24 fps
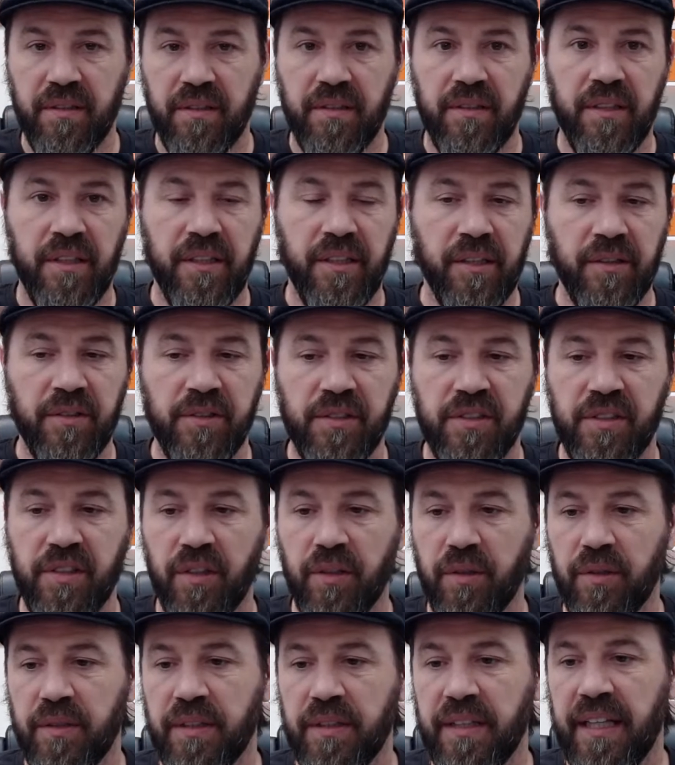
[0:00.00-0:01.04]
You know,
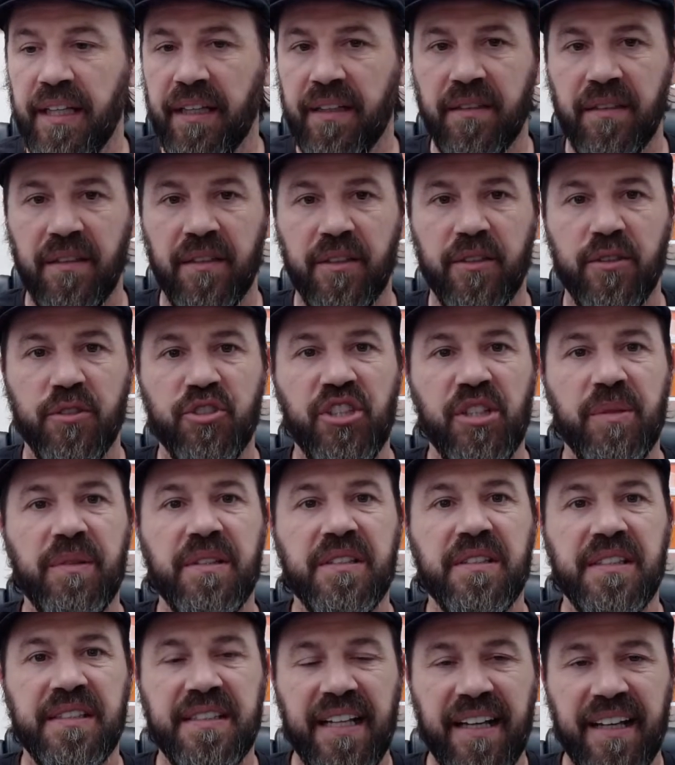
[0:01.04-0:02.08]
so yeah, Little
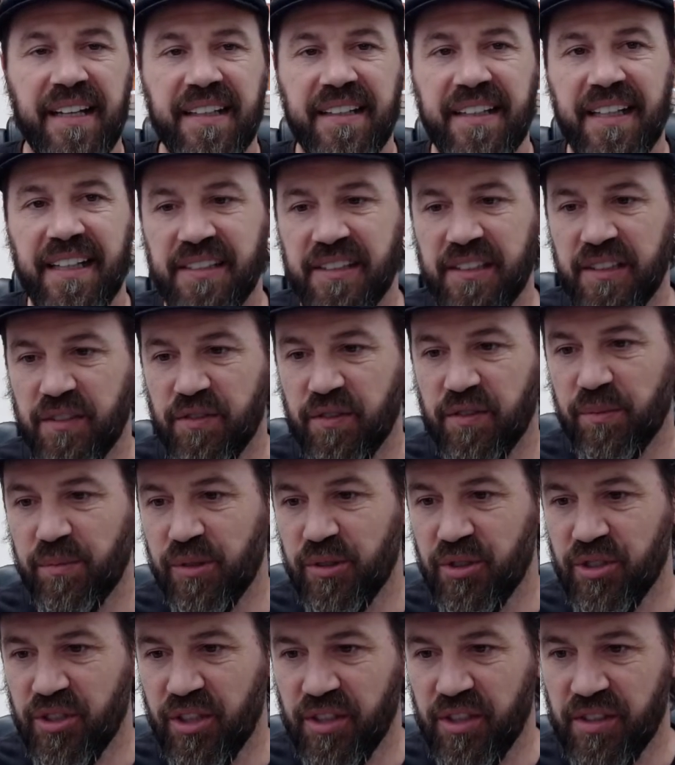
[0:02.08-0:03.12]
Jimmy's Italian Ices from
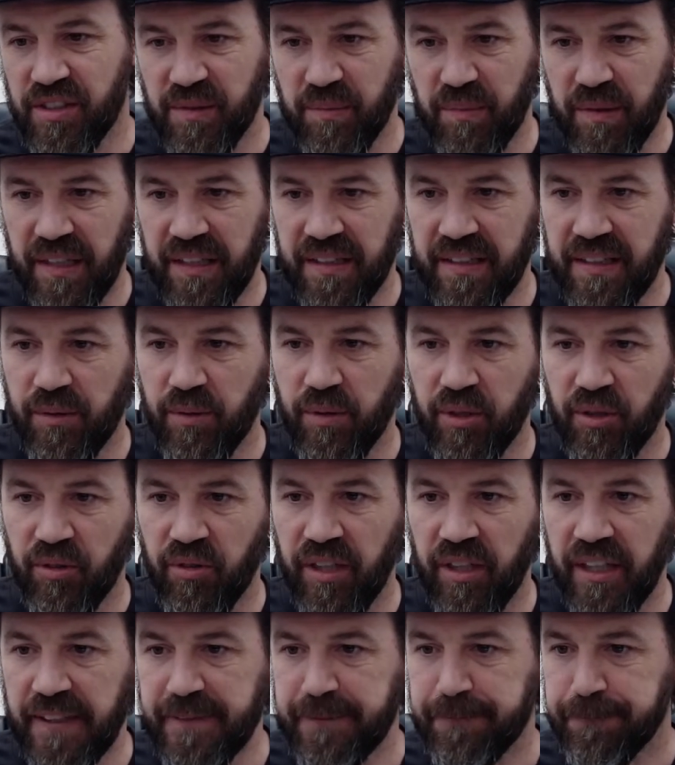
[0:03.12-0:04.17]
New Jersey, man, they were
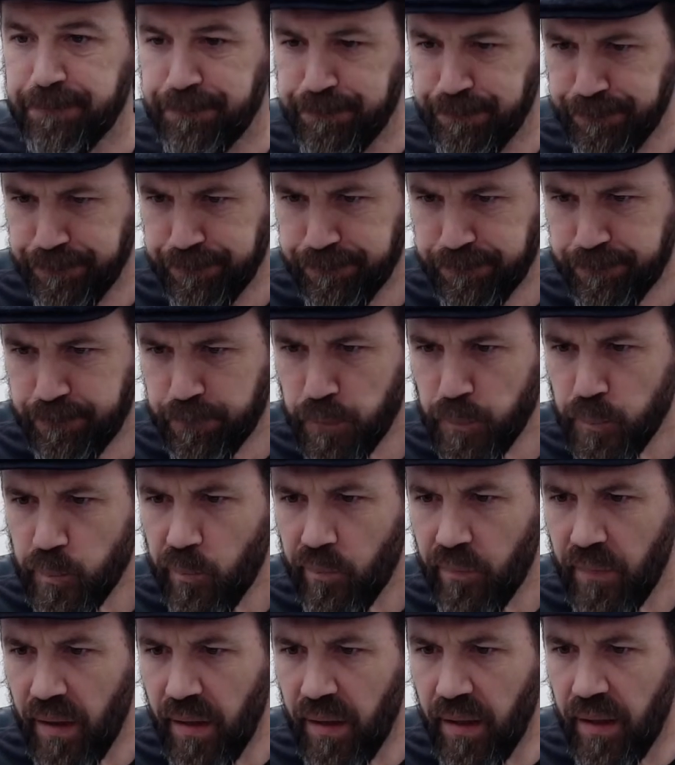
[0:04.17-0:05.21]
great.
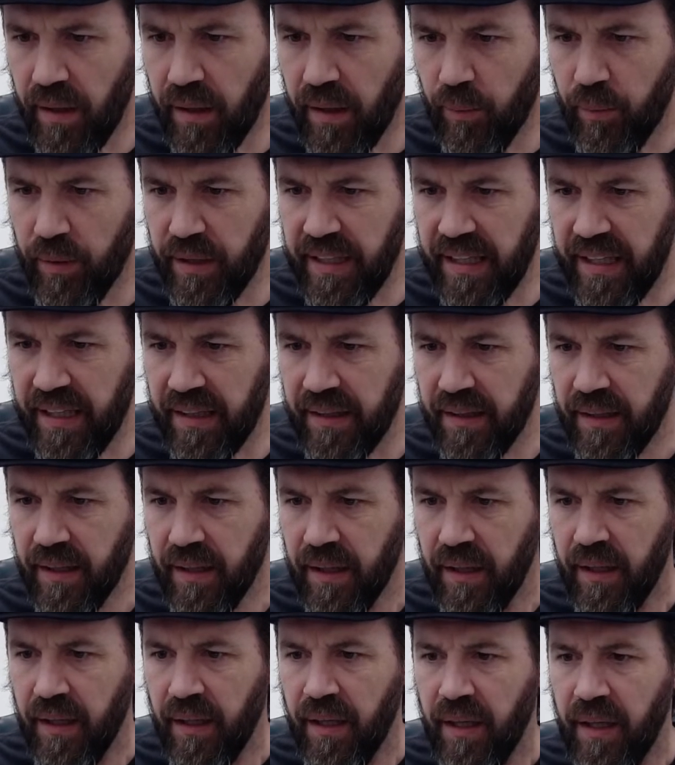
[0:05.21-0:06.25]
Uh, we got
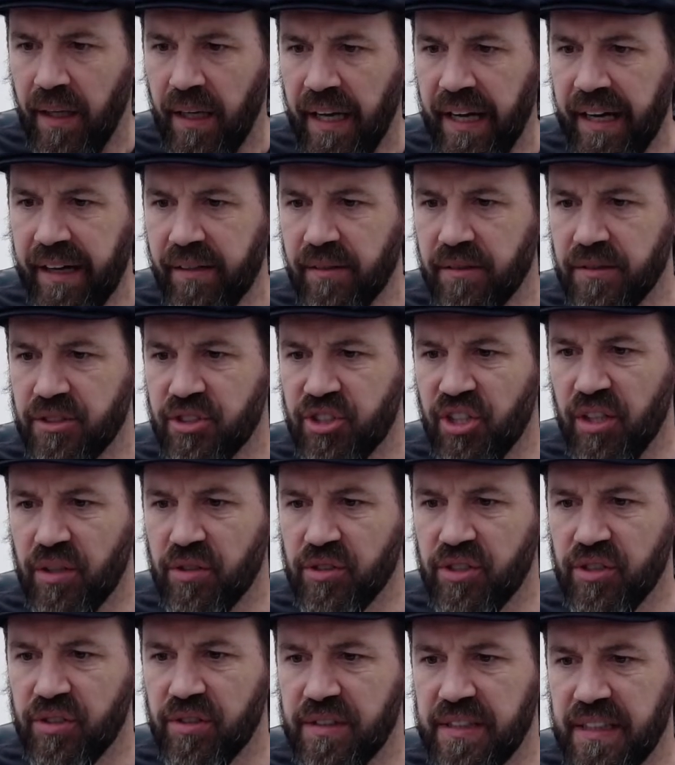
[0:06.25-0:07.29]
Harold
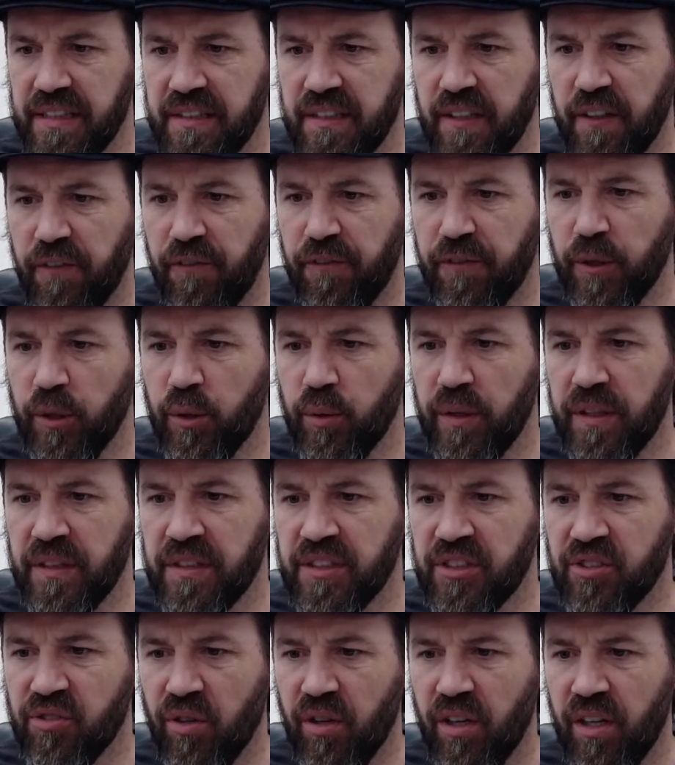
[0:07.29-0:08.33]
Jones Jr. says the flu is
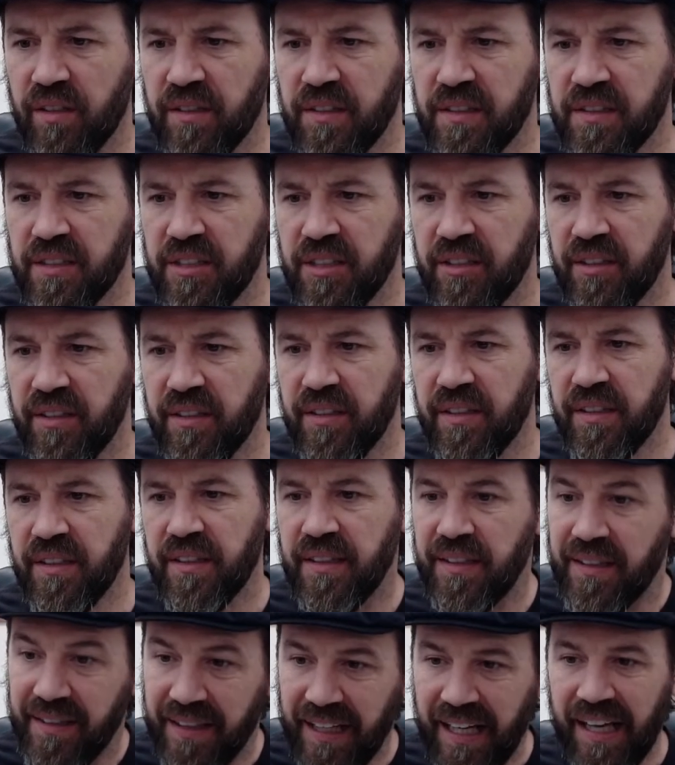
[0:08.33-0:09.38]
strong this year.
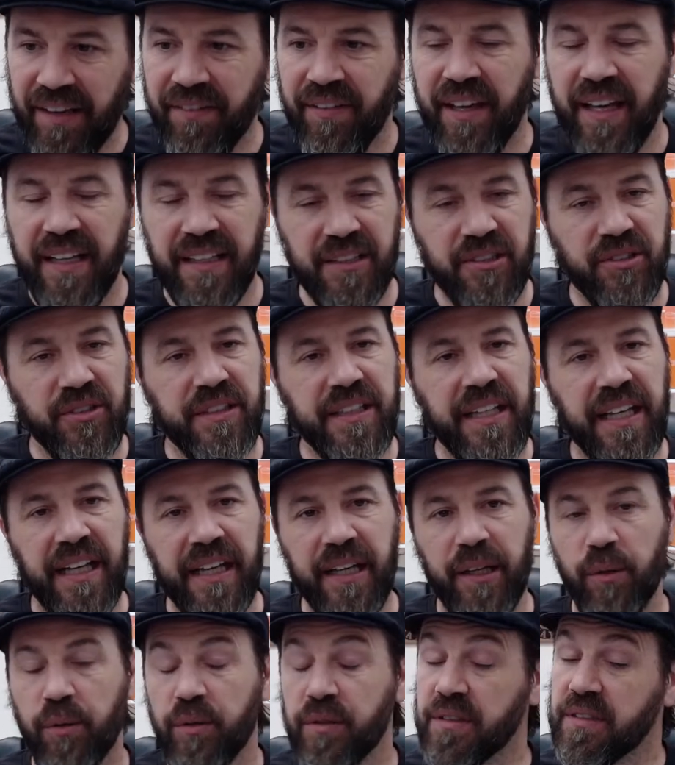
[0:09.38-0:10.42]
I've had it too. Yeah,
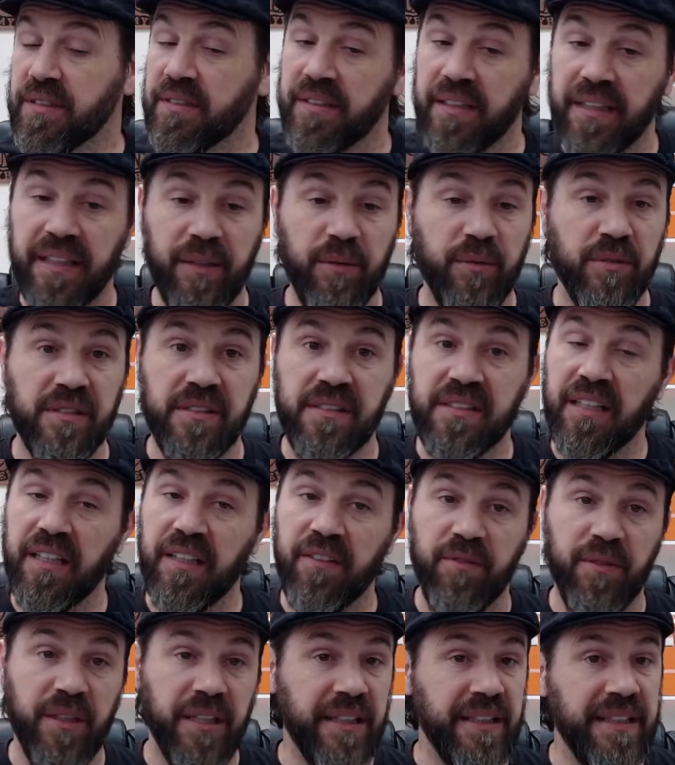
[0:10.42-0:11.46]
it was it was
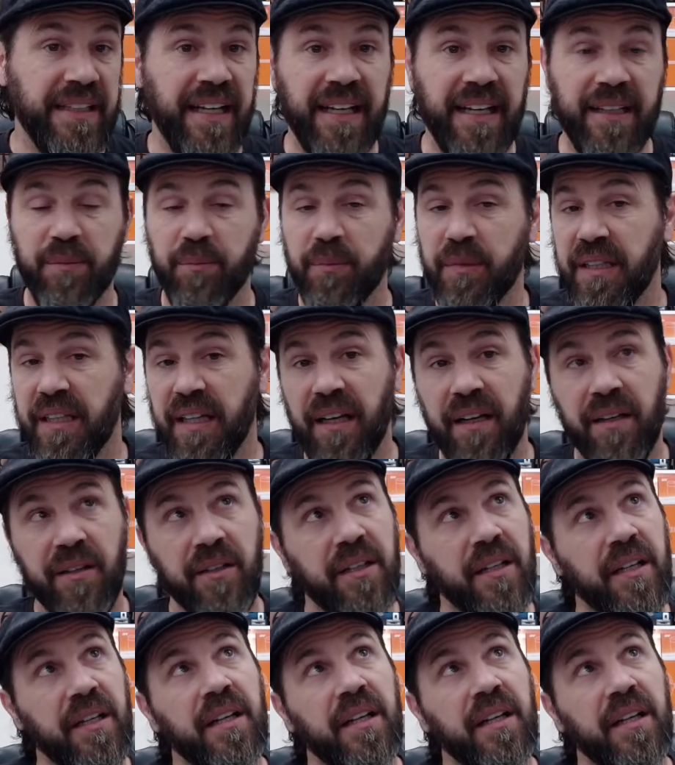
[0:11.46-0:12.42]
tough. It knocked me out.